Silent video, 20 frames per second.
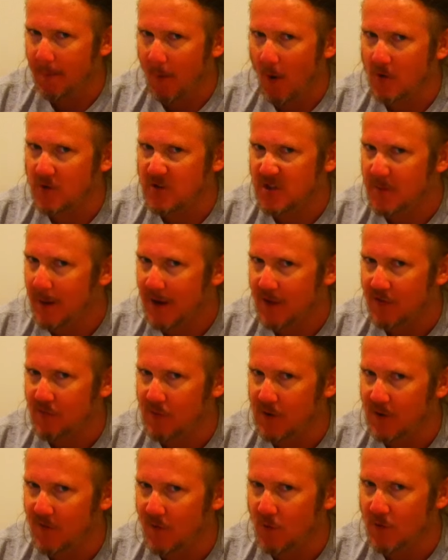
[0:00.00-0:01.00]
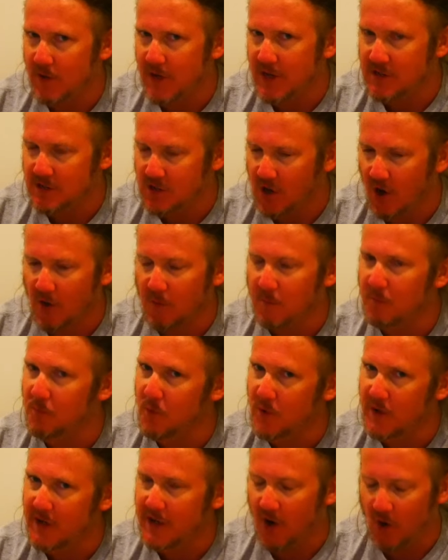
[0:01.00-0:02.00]
box about 3 or 4 years ago,
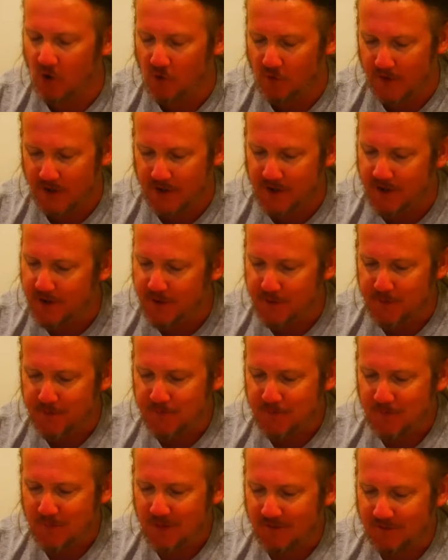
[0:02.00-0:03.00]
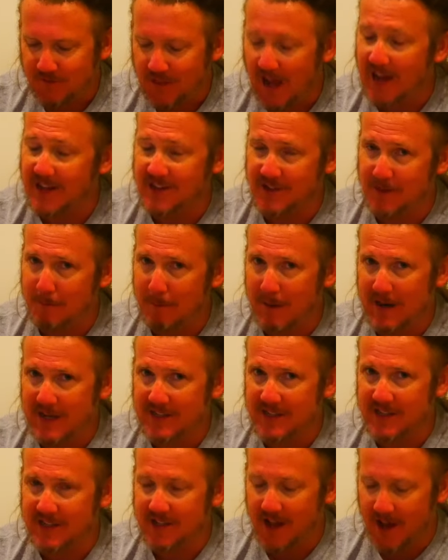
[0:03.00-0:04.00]
pre-COVID. That is
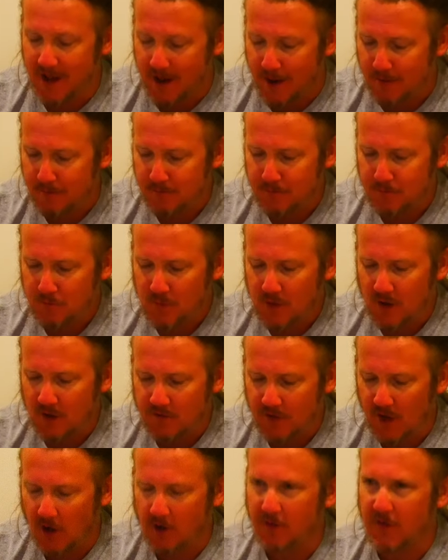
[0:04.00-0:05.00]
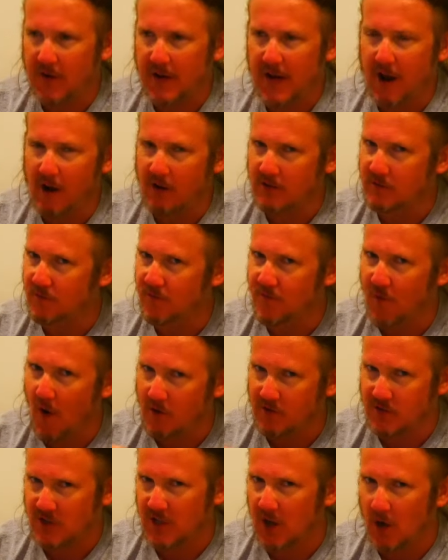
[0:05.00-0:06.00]
amazing there. The only thing that, as
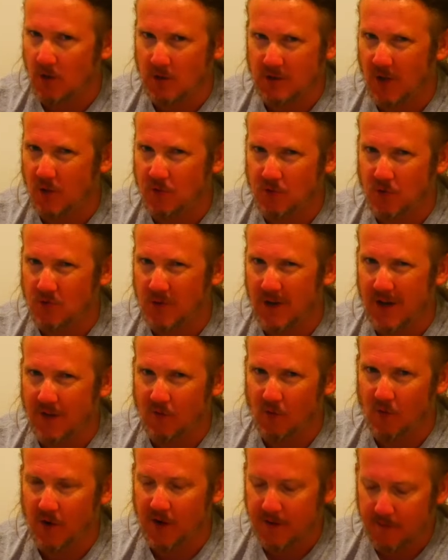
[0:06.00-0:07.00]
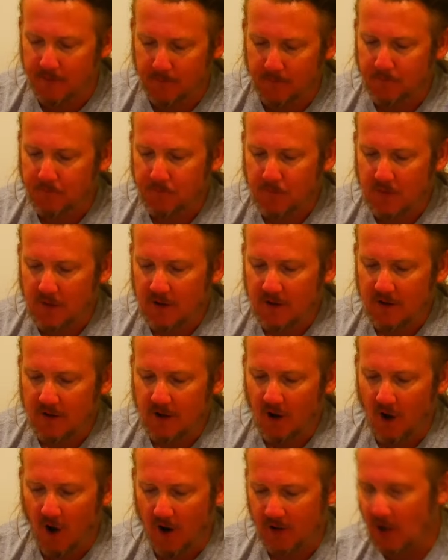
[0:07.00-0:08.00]
far as I know, they don't do delivery.
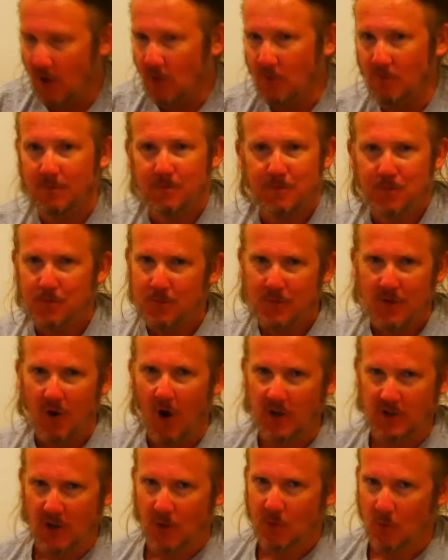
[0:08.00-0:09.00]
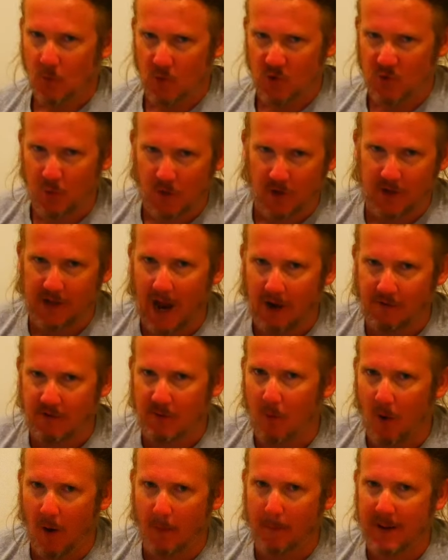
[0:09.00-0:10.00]
I don't always want to carry
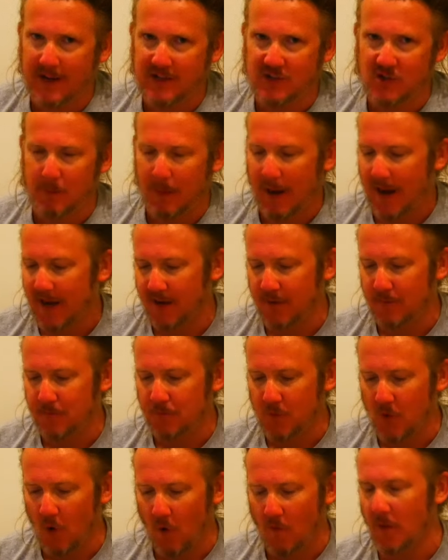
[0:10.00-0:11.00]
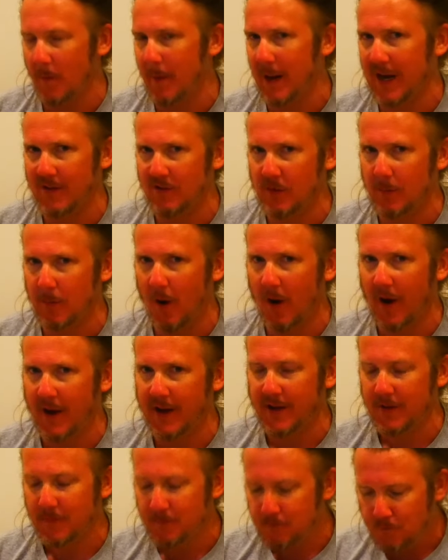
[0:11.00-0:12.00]
my pizza back on the back of a
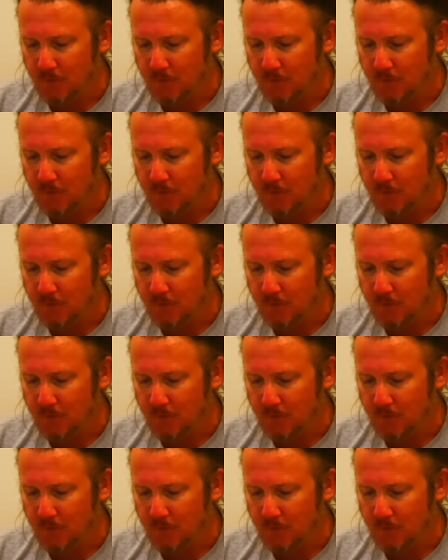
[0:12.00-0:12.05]
bike,